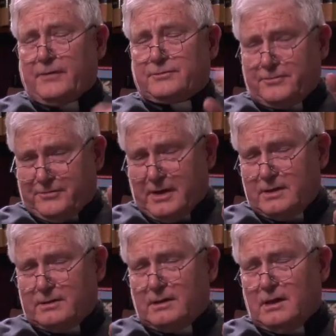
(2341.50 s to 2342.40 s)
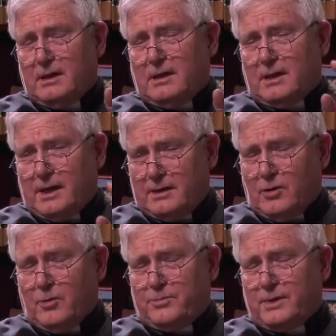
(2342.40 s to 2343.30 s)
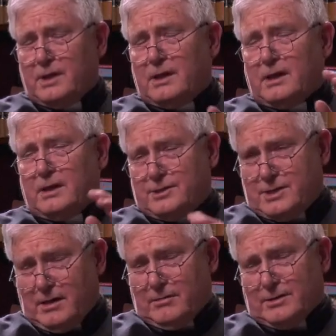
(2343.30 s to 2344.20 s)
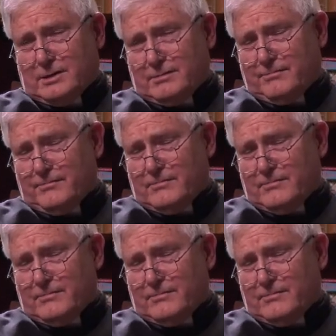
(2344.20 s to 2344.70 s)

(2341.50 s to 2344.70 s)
after faith and hope and charity.